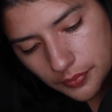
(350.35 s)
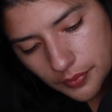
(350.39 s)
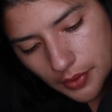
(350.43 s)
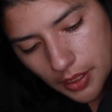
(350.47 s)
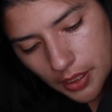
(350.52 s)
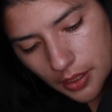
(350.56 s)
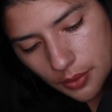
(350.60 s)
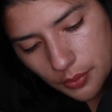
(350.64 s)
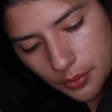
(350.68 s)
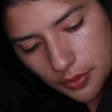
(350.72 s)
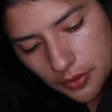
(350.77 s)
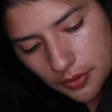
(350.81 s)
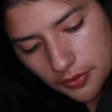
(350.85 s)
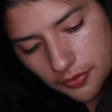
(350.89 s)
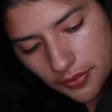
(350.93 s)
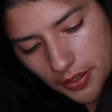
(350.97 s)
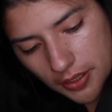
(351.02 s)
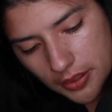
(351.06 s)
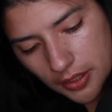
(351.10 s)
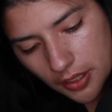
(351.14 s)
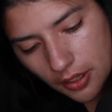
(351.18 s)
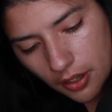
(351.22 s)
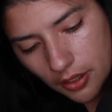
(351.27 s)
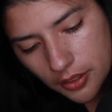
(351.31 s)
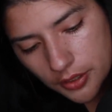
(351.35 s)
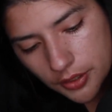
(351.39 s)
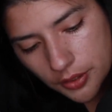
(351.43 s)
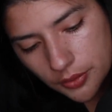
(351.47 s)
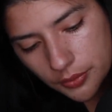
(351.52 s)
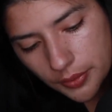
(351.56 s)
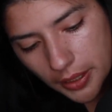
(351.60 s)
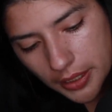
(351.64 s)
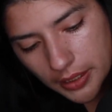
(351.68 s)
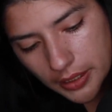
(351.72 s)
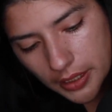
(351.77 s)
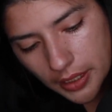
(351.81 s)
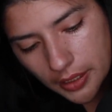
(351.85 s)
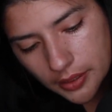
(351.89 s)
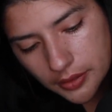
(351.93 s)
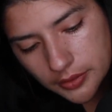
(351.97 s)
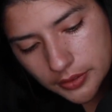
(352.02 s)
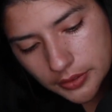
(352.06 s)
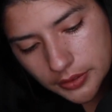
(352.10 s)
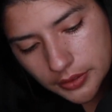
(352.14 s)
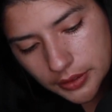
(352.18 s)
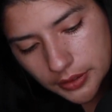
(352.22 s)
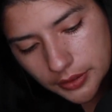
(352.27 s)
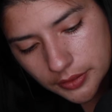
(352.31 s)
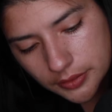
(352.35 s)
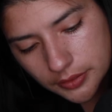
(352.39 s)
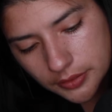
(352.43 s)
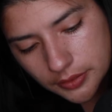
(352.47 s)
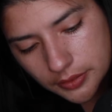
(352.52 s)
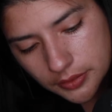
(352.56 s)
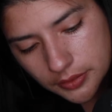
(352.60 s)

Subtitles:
And it won't affect the audio right now, so.